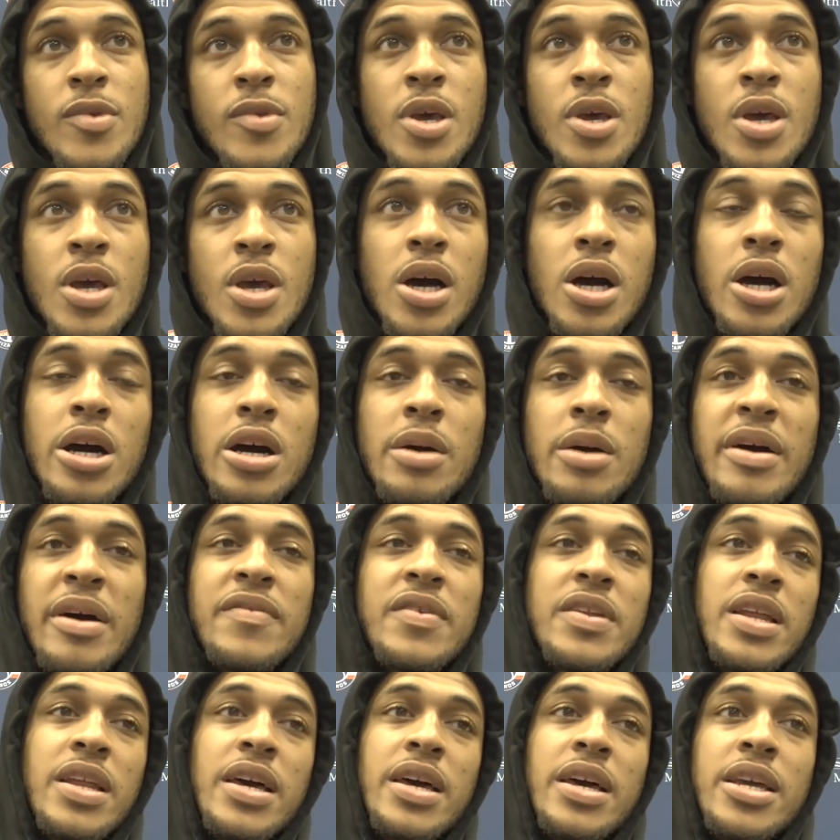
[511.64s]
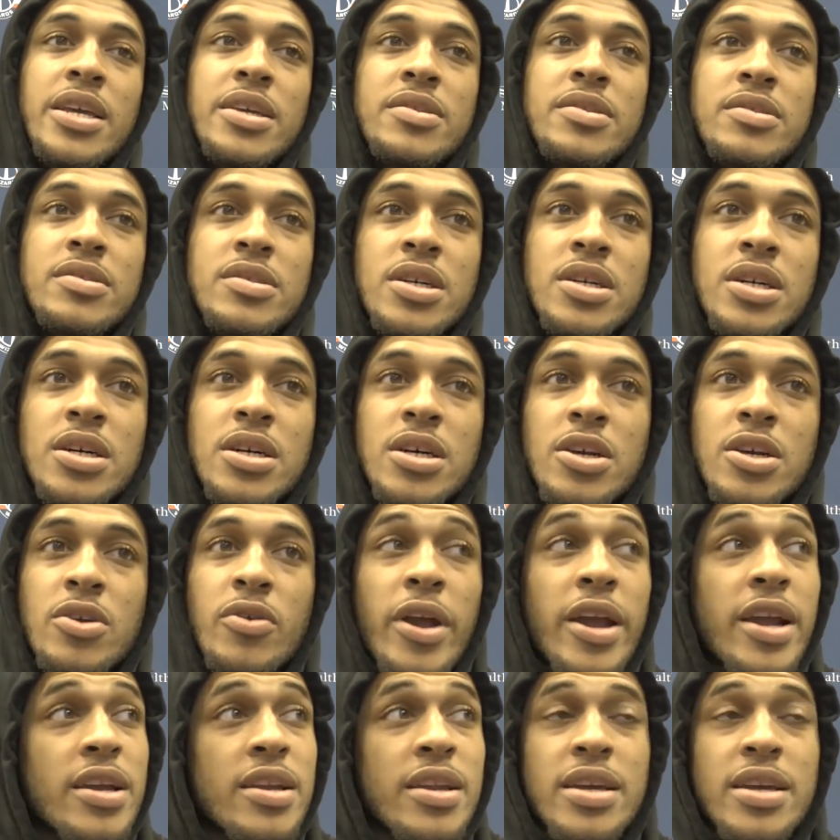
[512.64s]
I feel like a
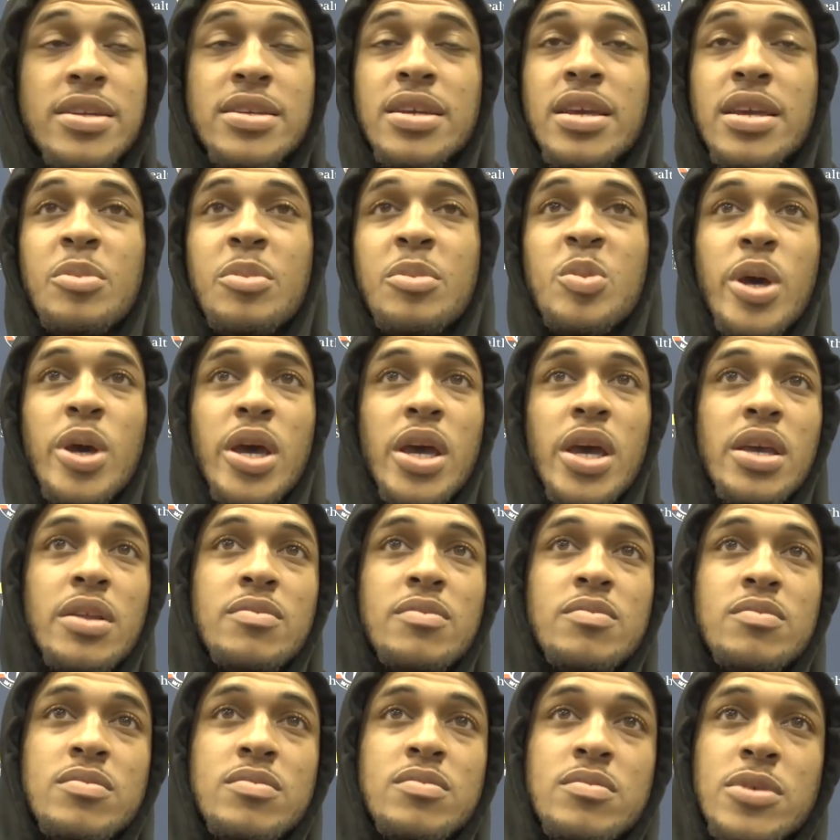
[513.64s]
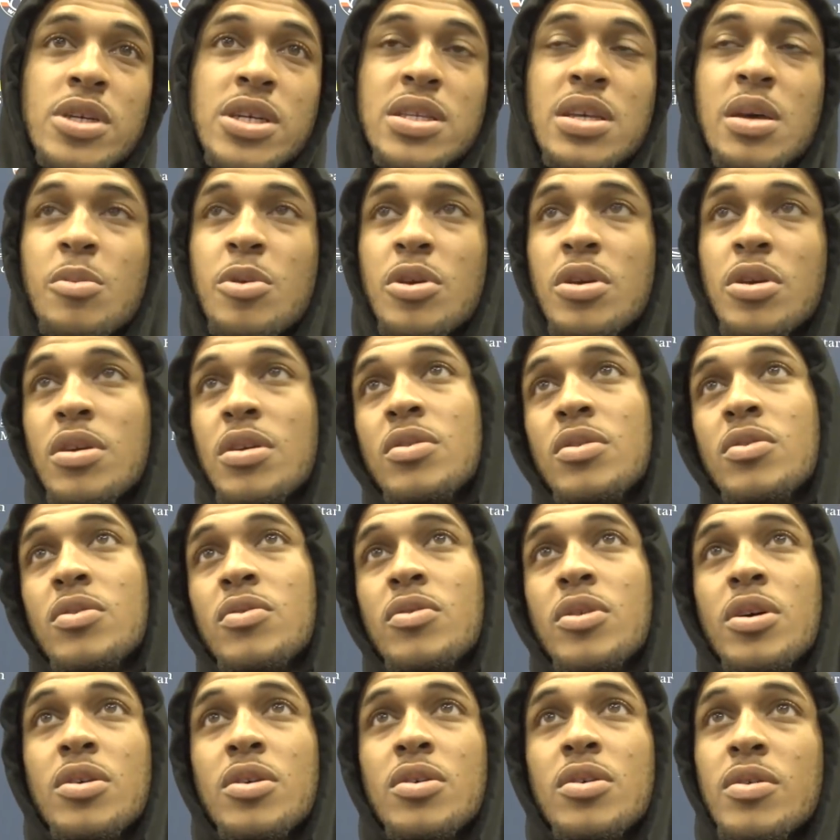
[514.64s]
great connection can be made because,
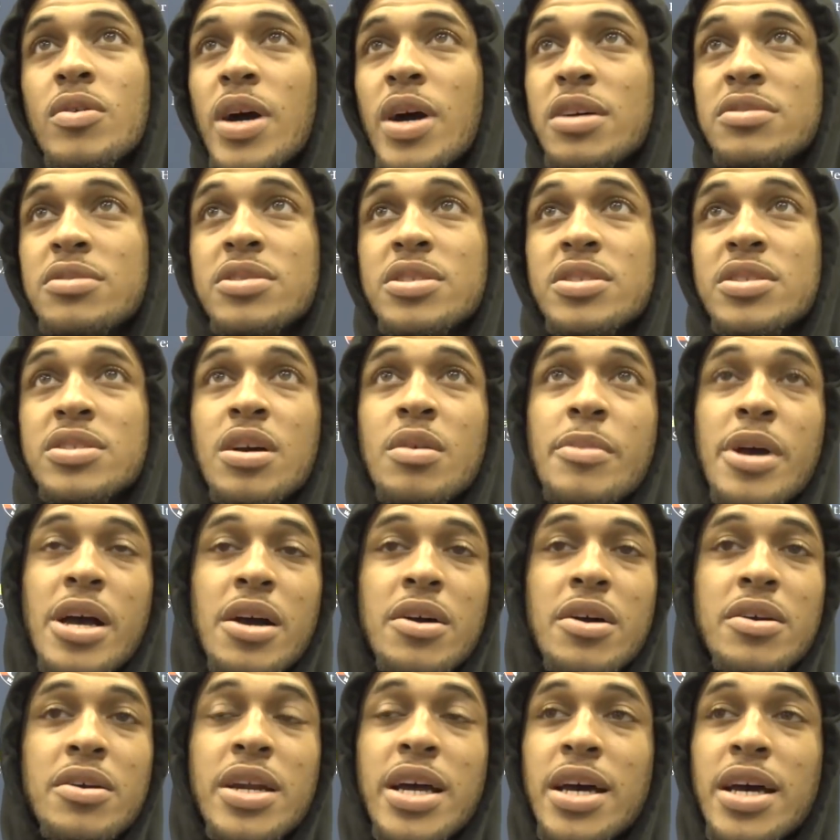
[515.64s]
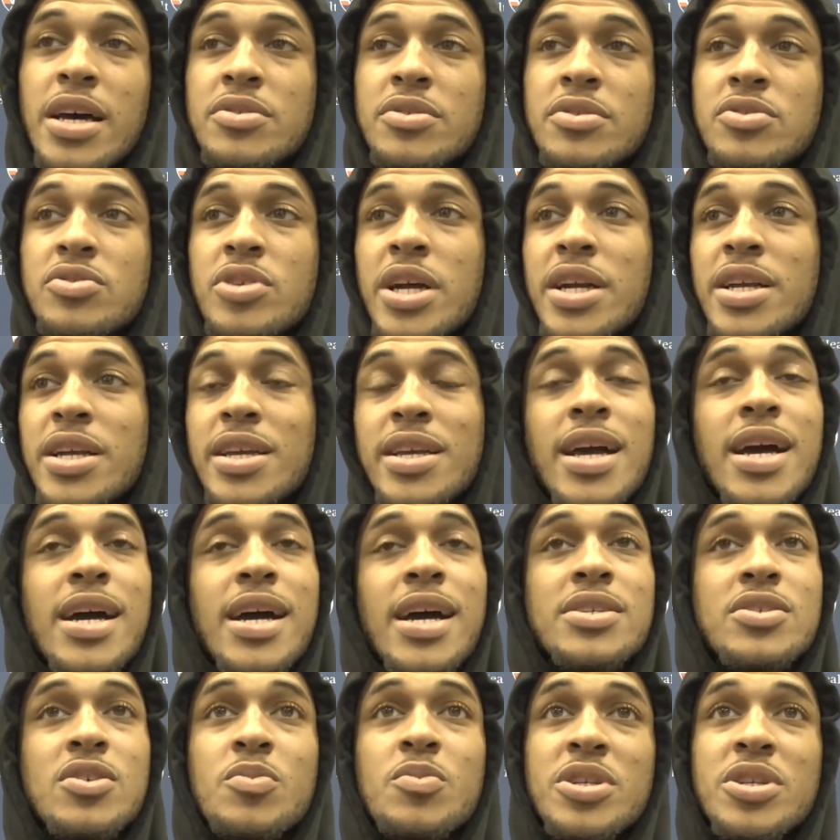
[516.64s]
I just come out and I try to get
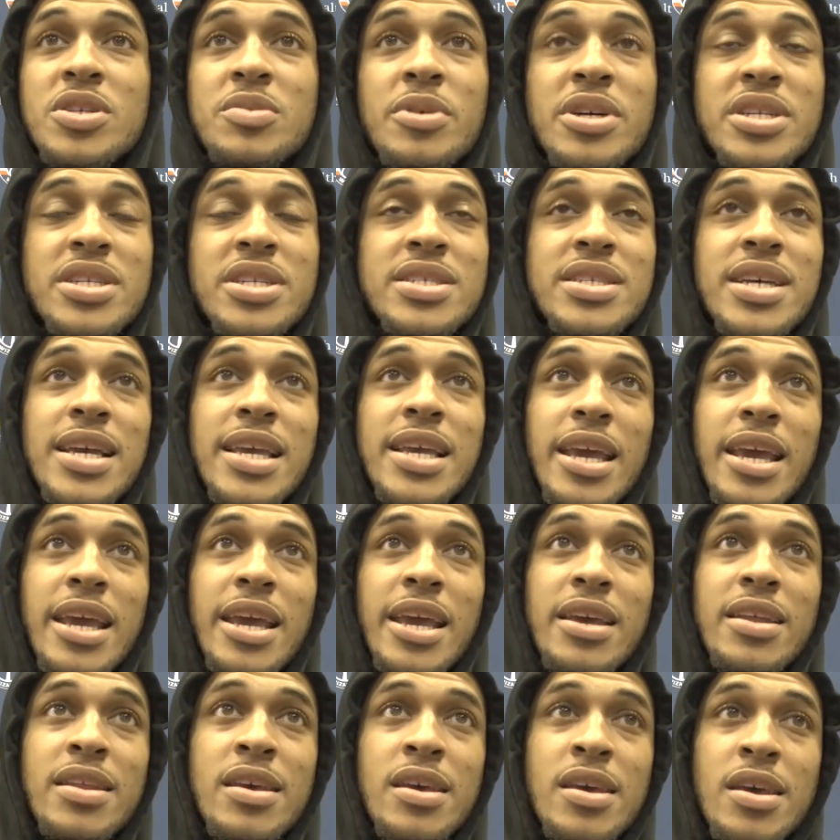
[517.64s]
guys open as much as I can.